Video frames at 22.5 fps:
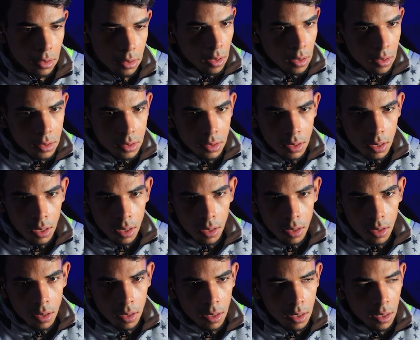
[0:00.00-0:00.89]
Let's
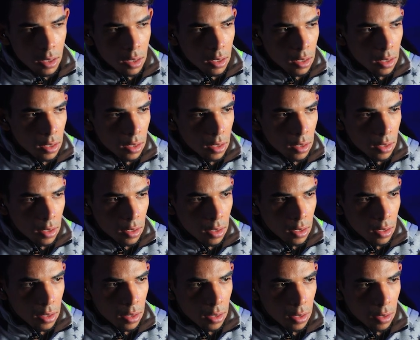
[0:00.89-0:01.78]
get the
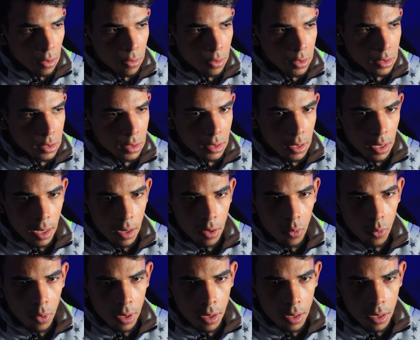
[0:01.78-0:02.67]
Cristiano
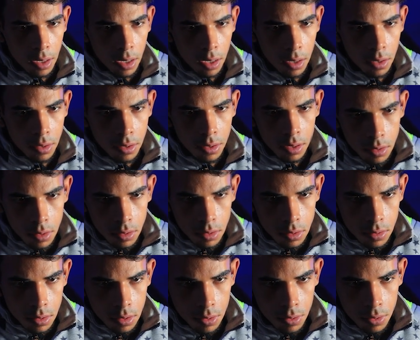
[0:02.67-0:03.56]
one here.
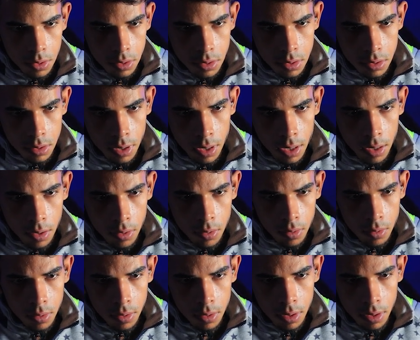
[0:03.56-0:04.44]
This
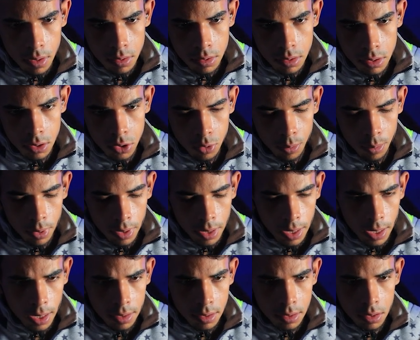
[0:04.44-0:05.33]
Cristiano. Let's
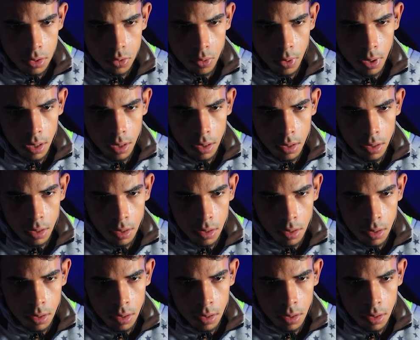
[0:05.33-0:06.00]
duplicate this one